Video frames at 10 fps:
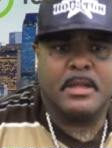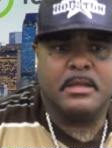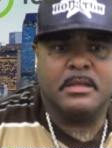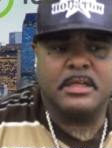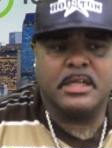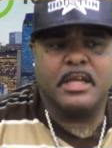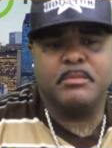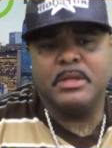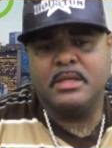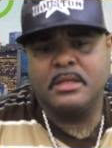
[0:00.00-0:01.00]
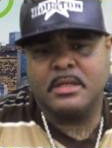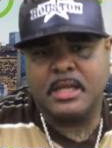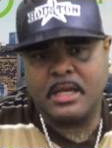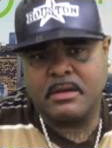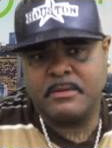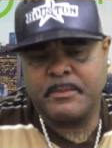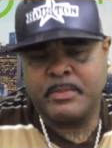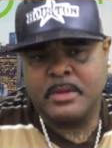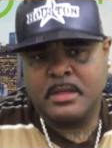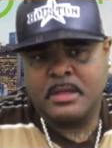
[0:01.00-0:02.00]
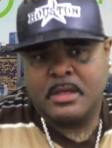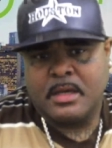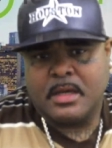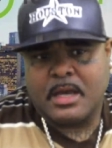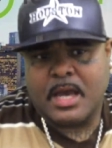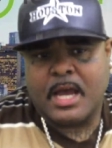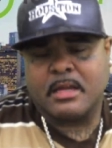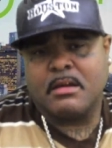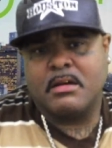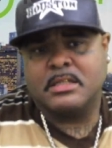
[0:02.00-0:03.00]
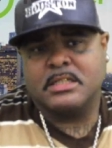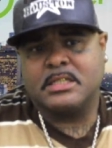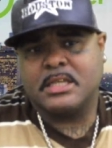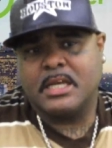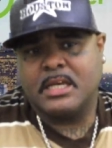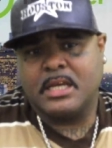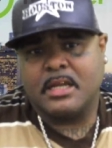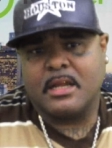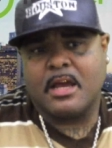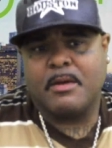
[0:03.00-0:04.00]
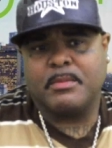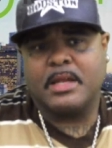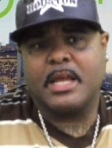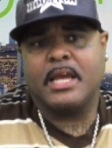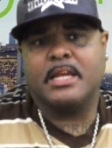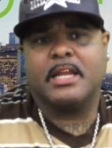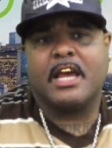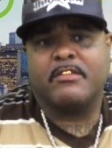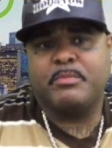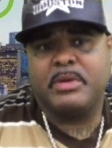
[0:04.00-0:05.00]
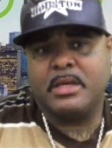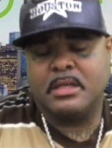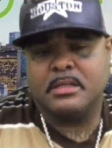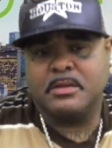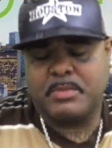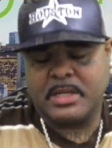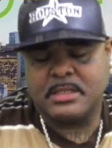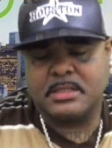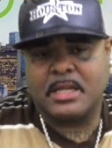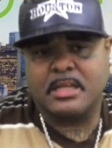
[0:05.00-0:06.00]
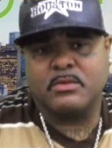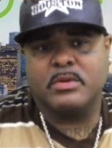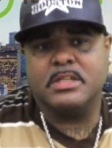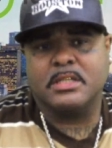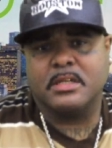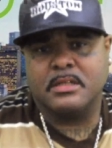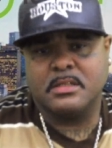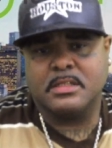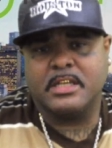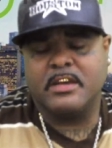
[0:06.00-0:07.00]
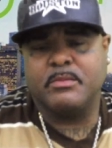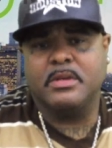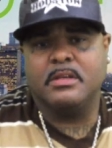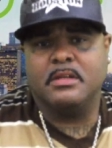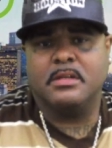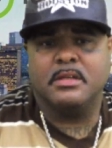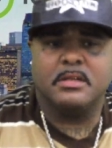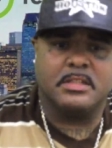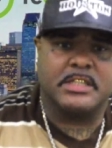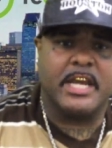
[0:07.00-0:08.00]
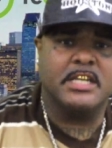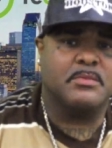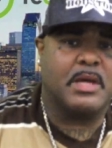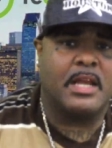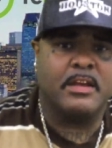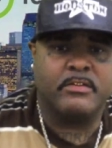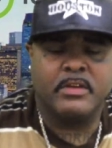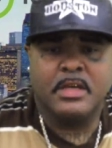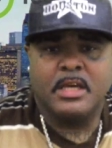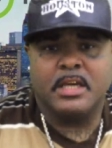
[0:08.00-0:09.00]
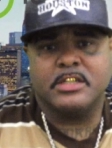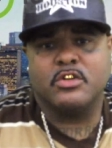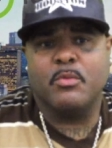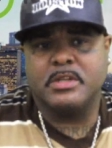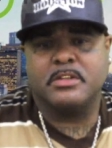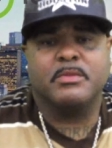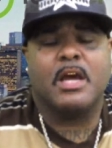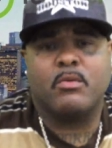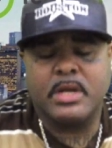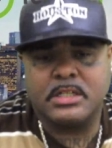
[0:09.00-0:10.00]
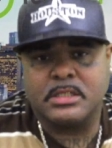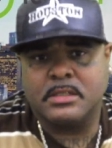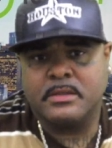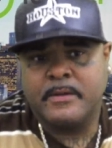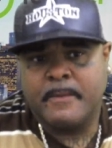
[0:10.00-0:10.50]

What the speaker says: Looking at me now, I can honestly say that I'm glad that I've picked a place like the Center to help me change my life and show me some direction.